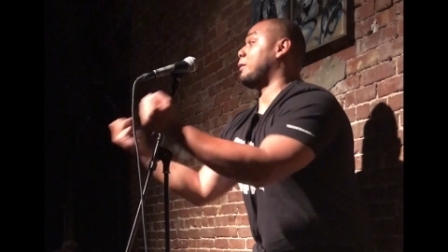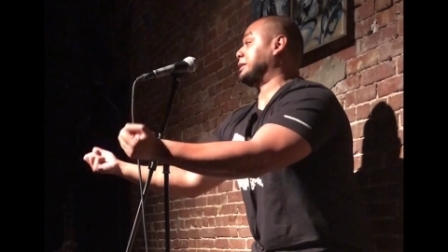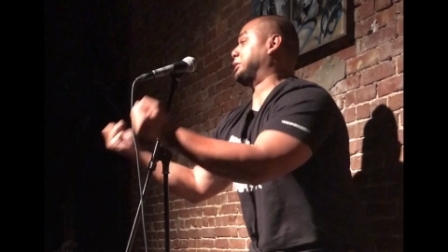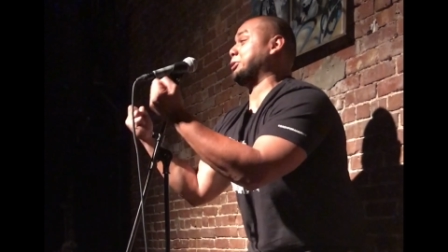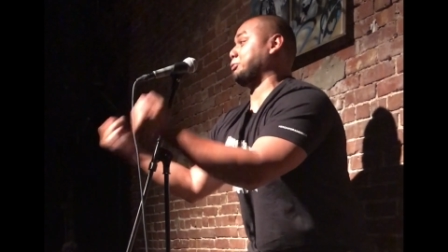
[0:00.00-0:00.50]

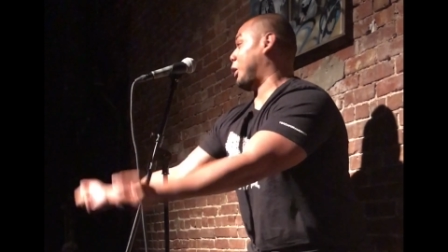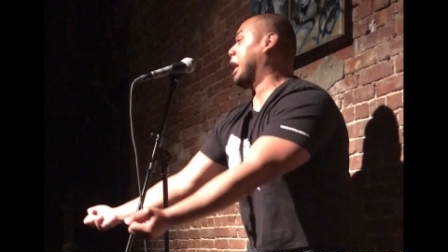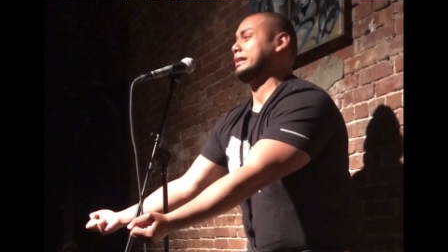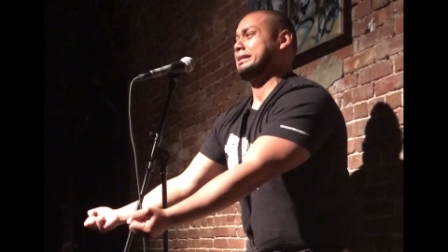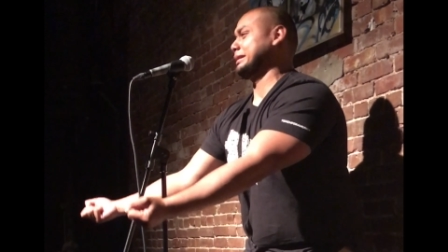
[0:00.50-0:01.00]
What do
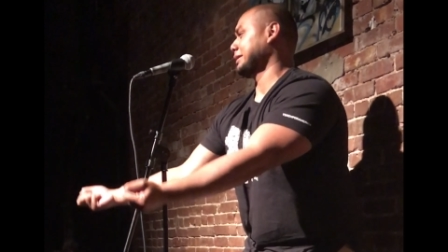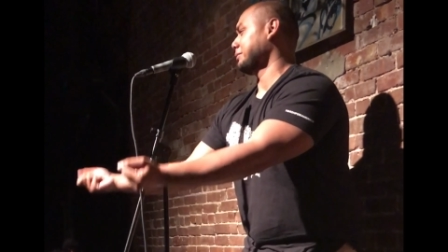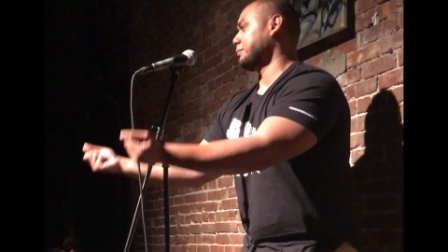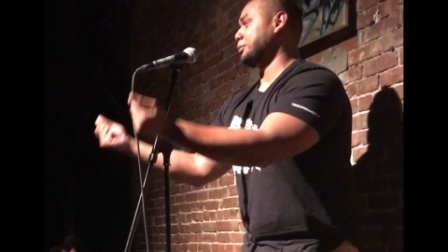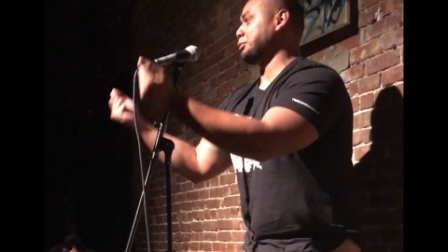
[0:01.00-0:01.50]

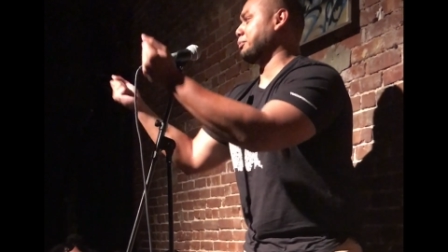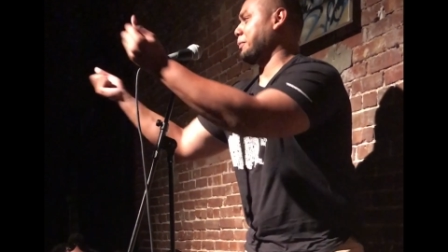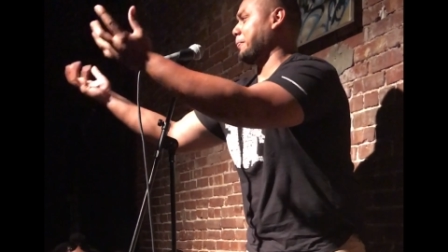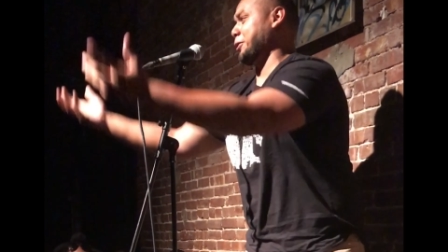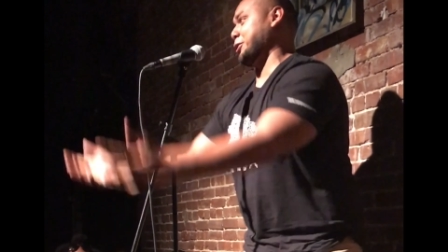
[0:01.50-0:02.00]
you
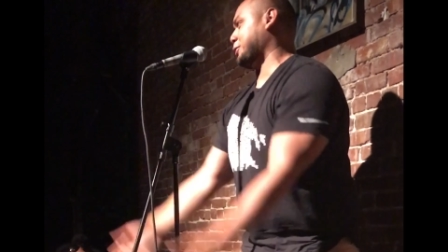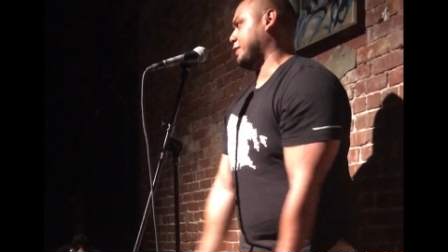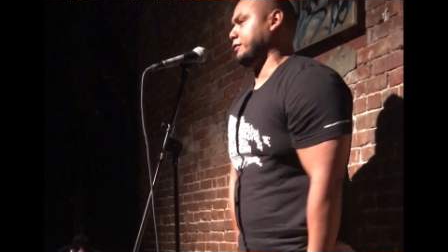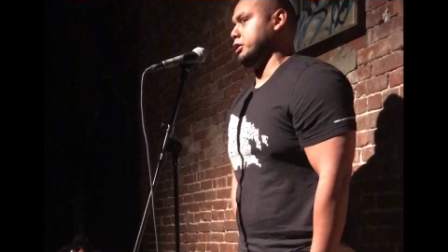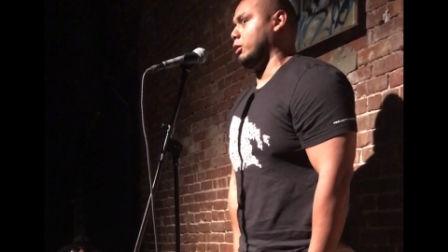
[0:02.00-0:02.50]
want? You
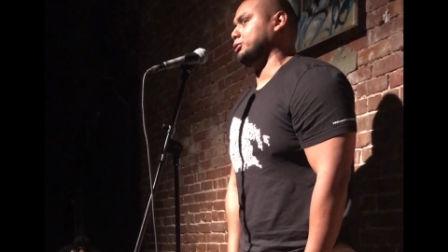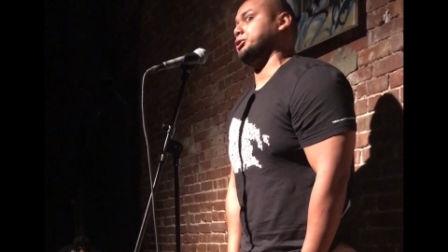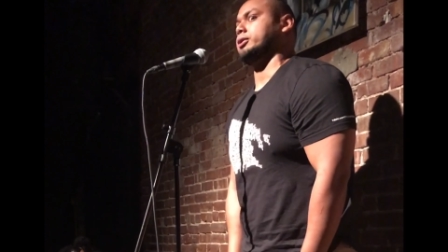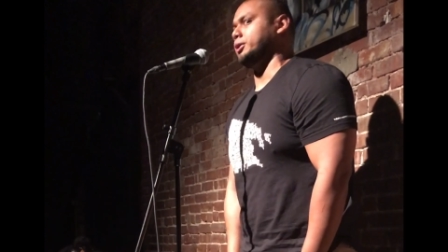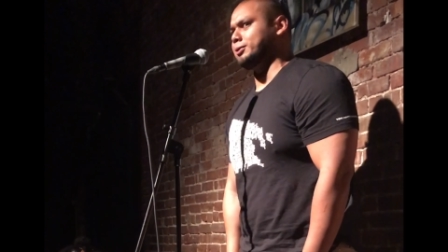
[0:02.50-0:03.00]
don't even know,
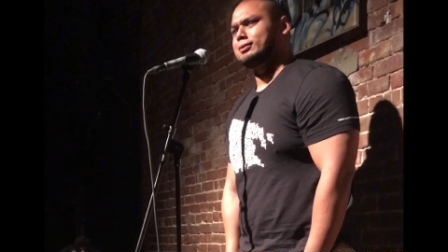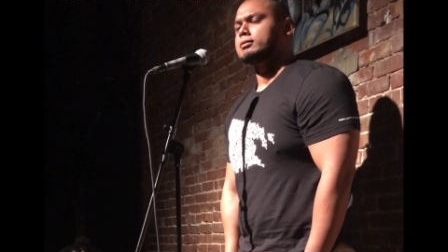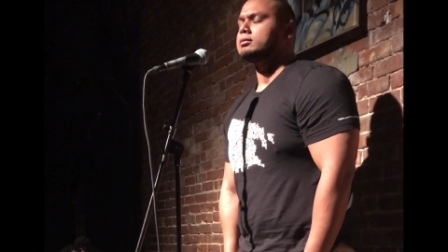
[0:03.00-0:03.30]
do you?